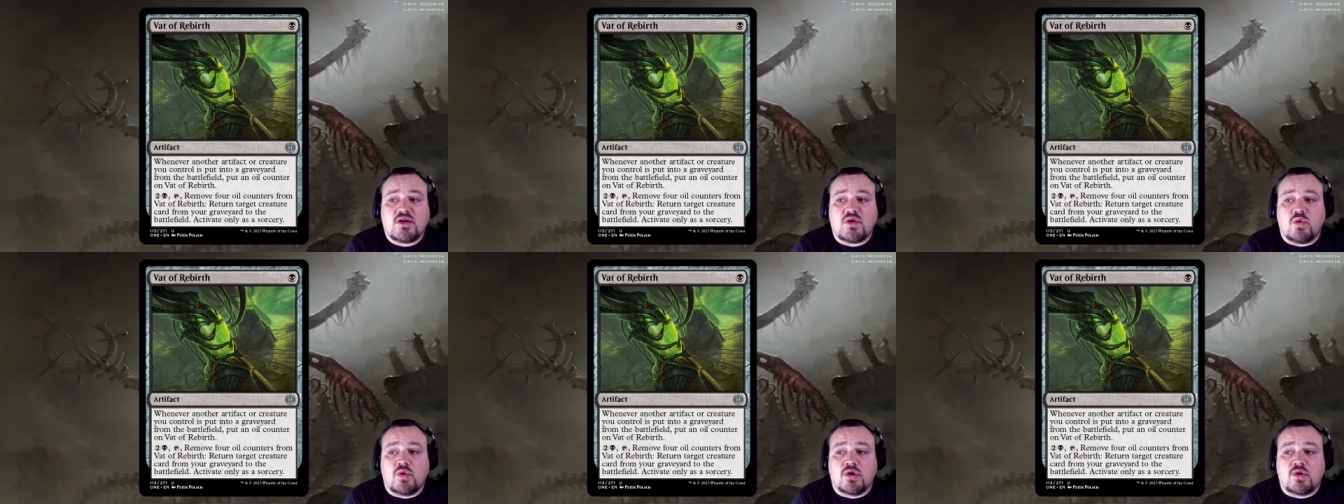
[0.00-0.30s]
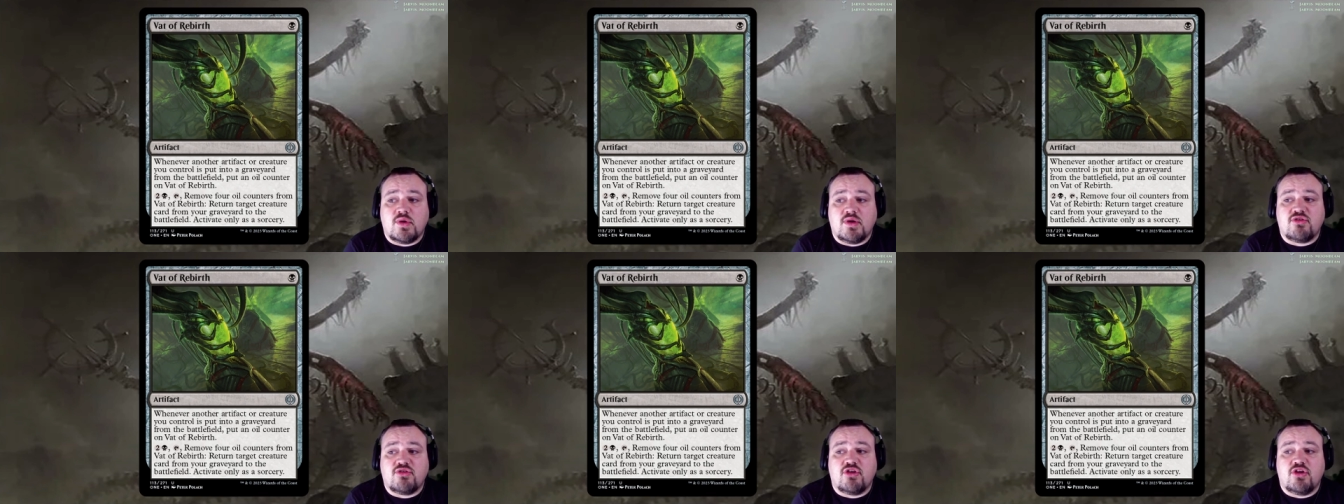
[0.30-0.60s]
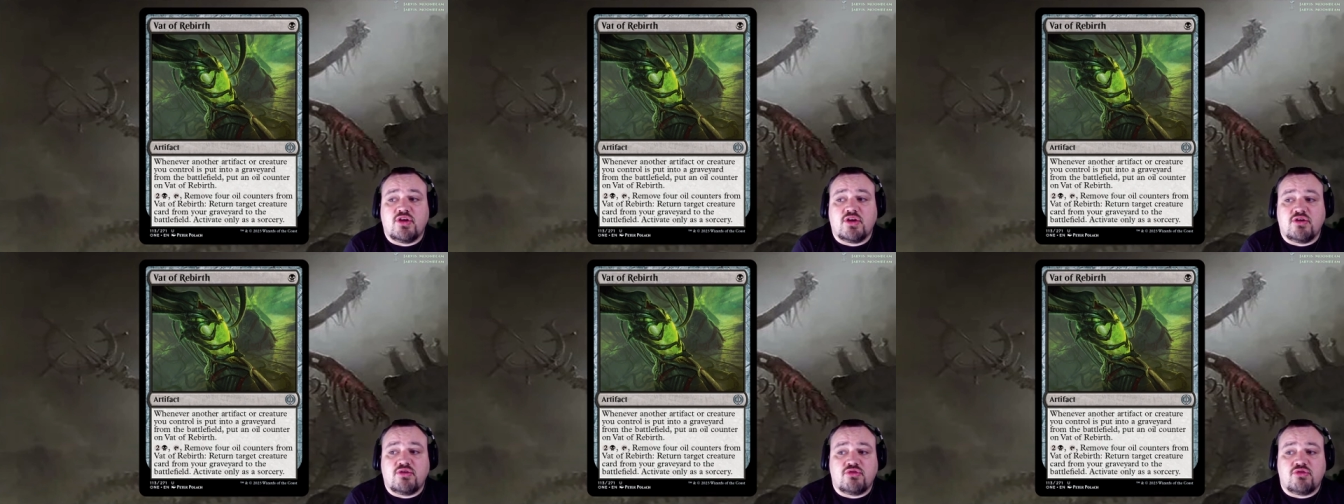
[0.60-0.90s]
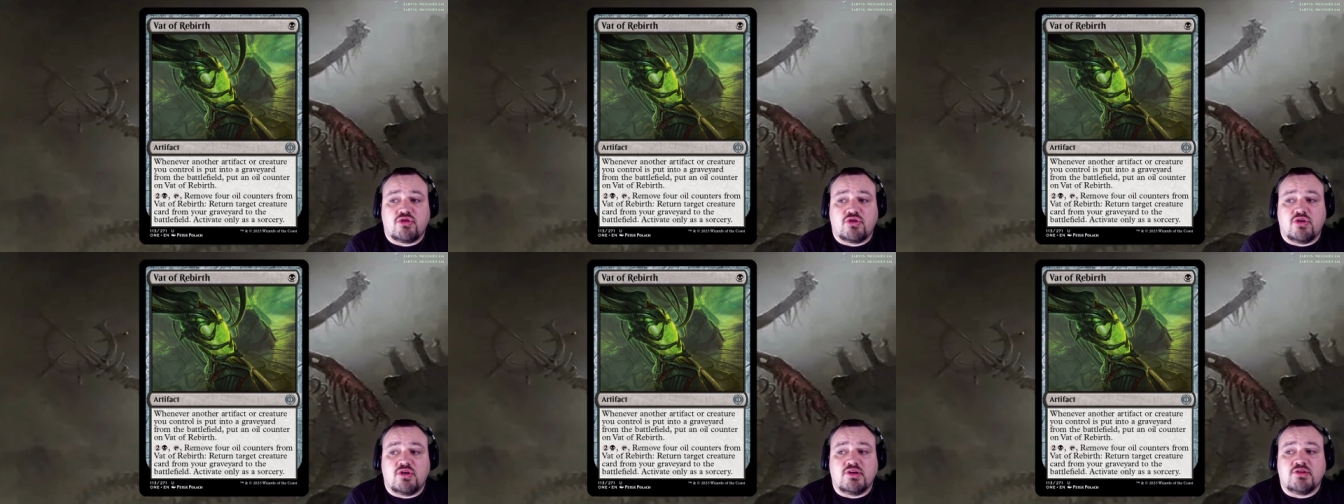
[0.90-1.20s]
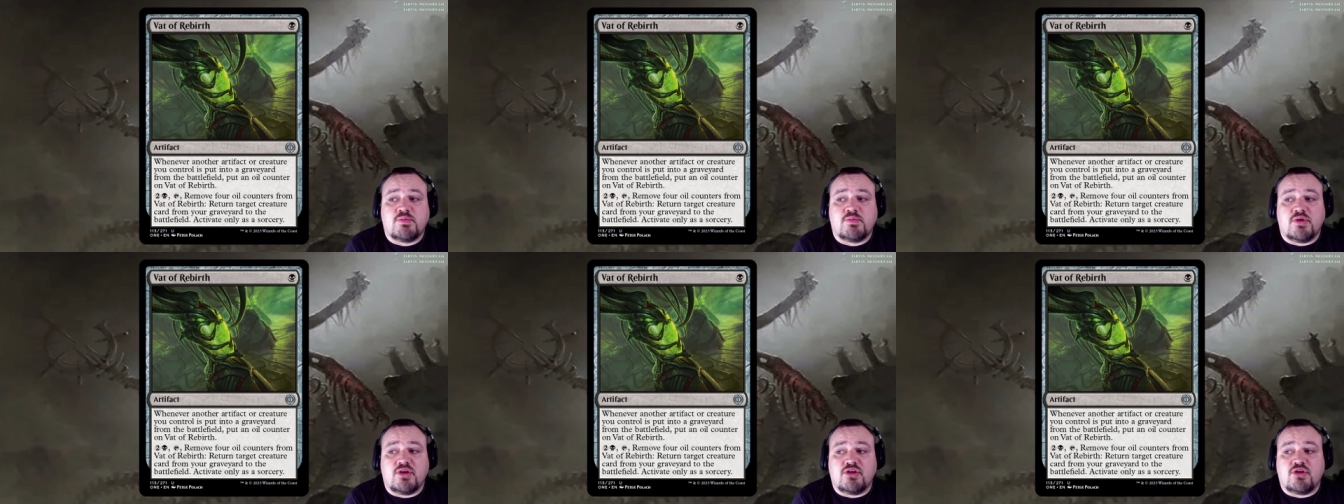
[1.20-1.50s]
or creature you control is
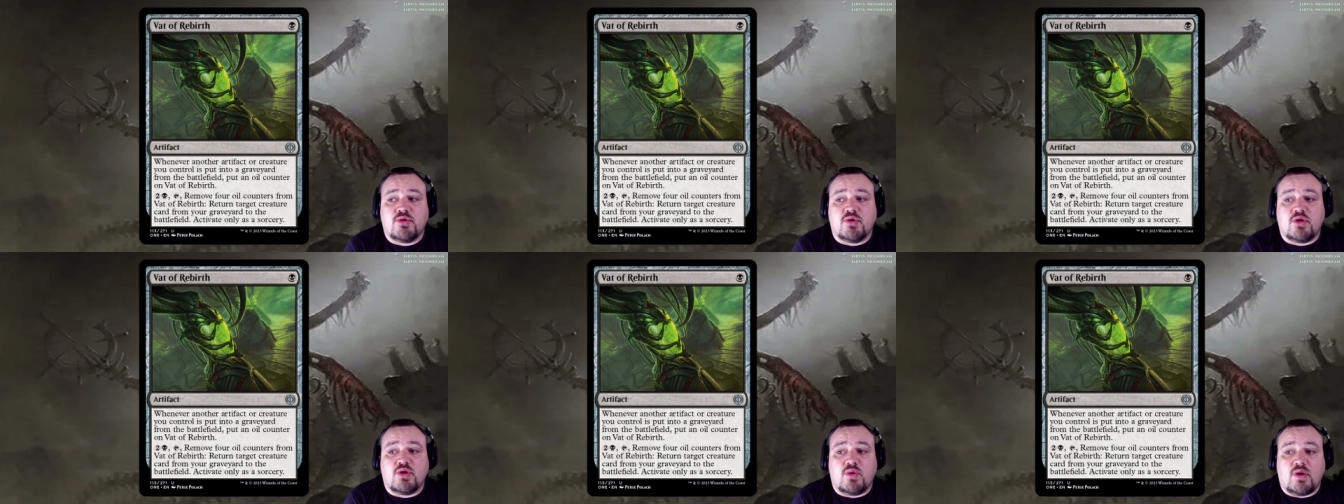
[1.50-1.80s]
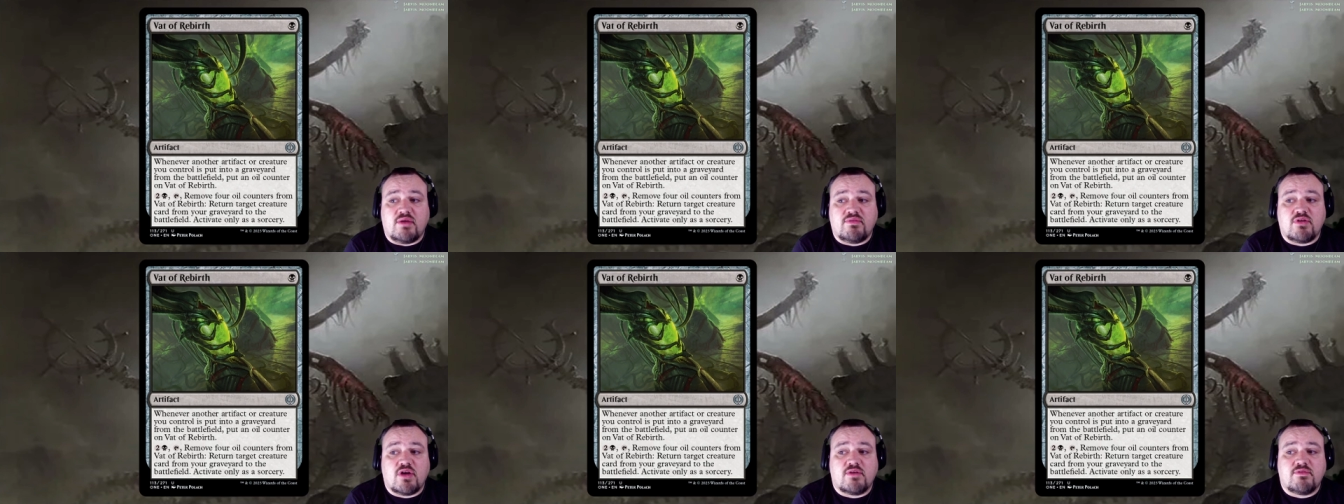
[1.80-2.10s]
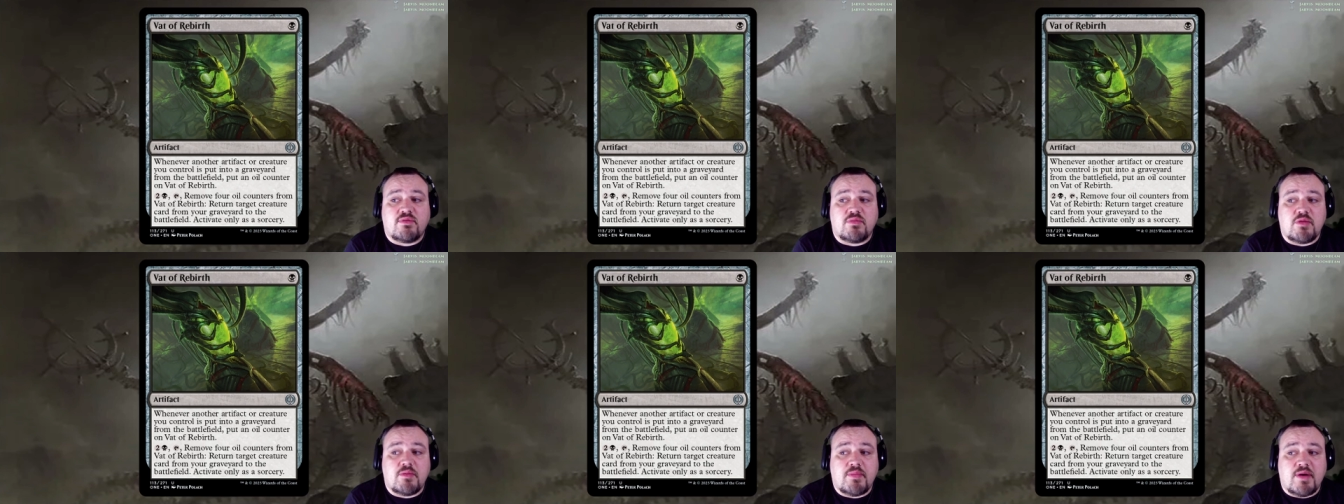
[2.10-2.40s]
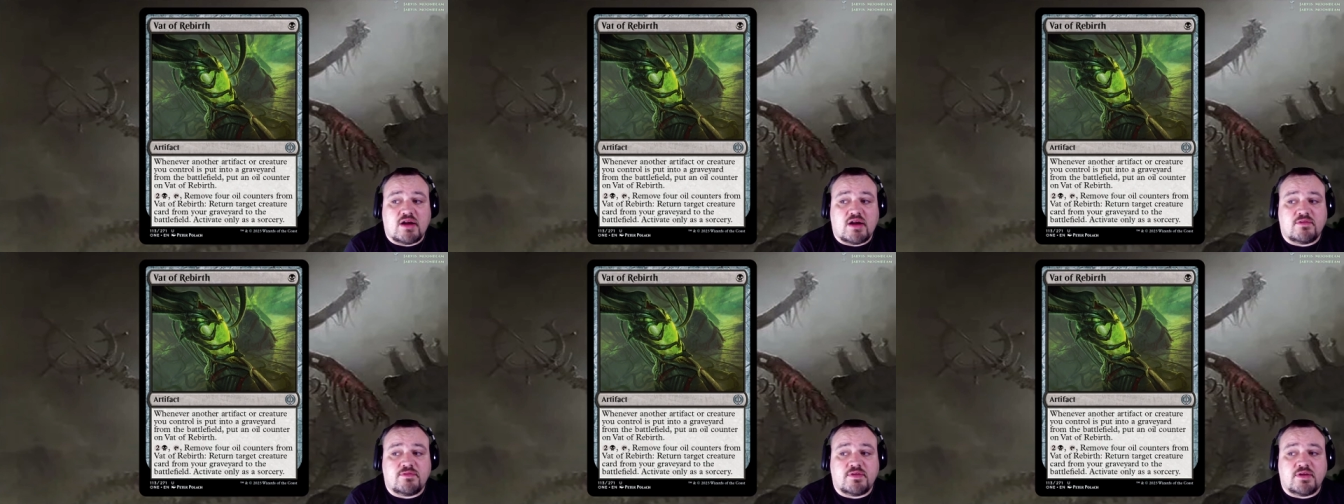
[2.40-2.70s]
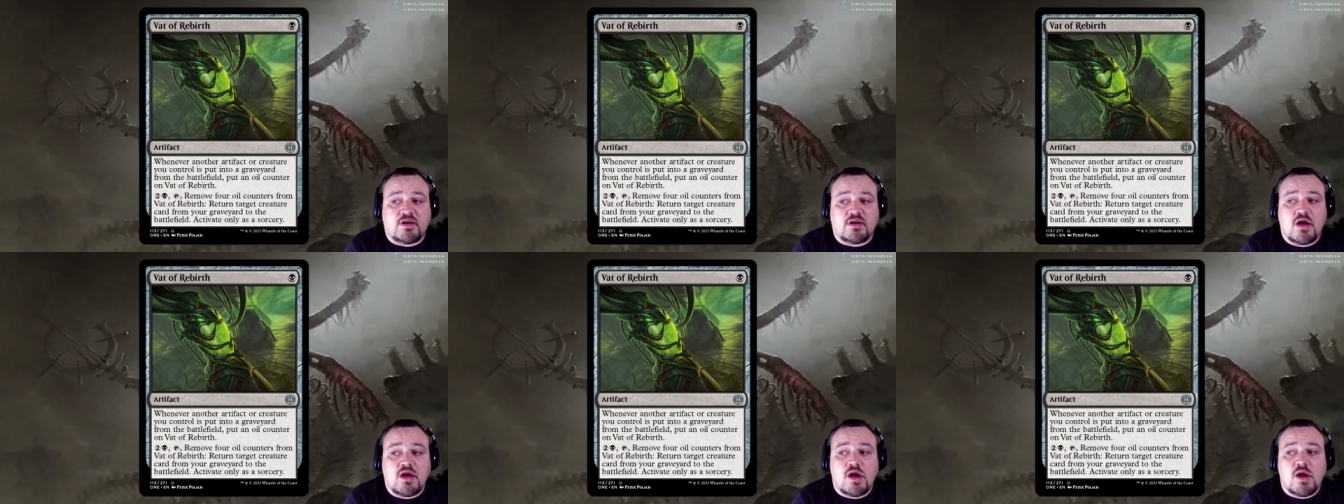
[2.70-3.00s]
put into a graveyard from the battlefield,